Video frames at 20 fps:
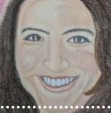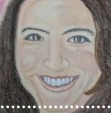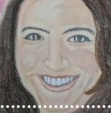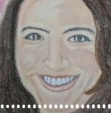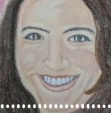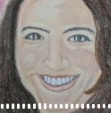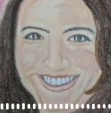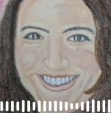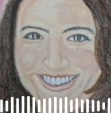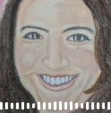
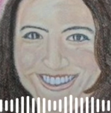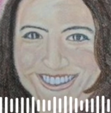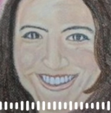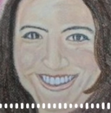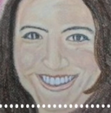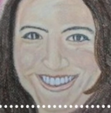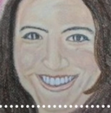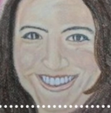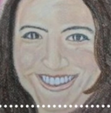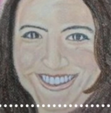
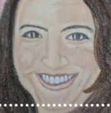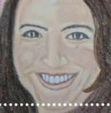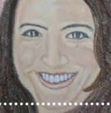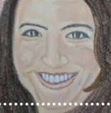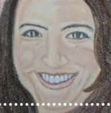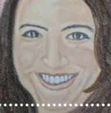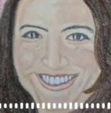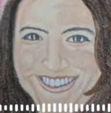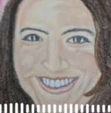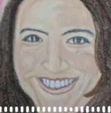You're,
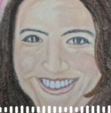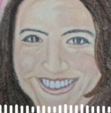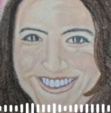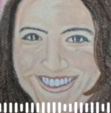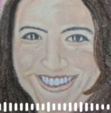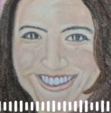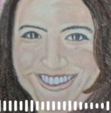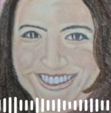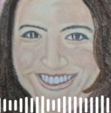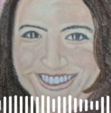and
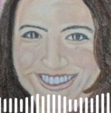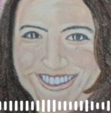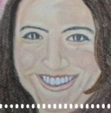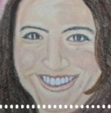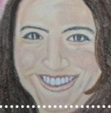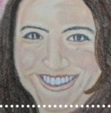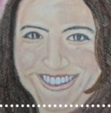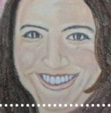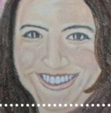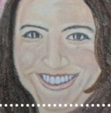only you,
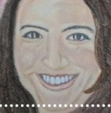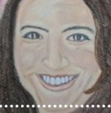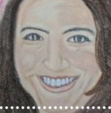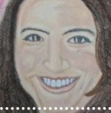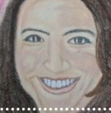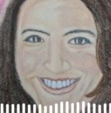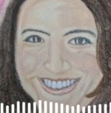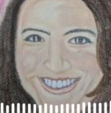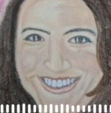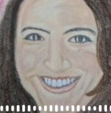
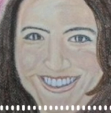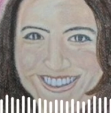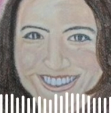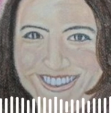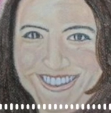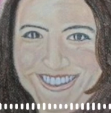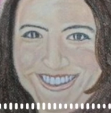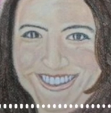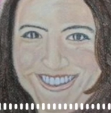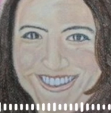are the
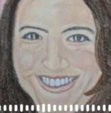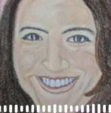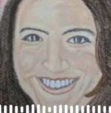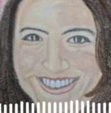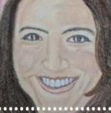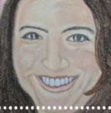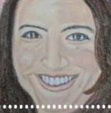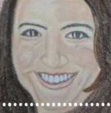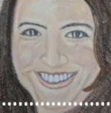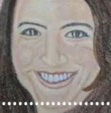boss of your
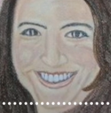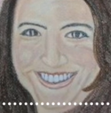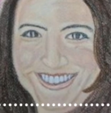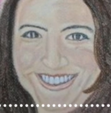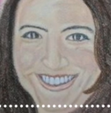life.